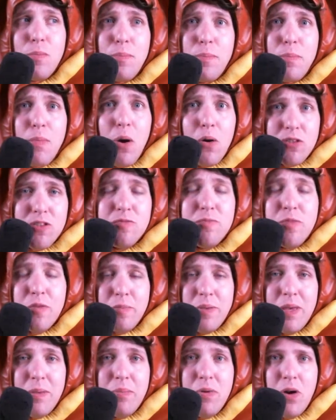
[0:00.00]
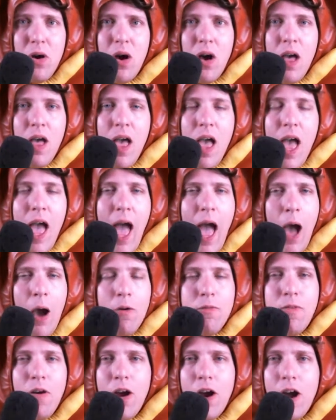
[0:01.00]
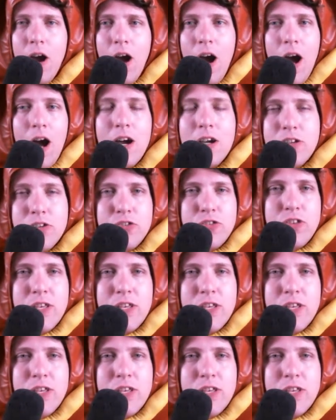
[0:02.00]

multiple people, how far along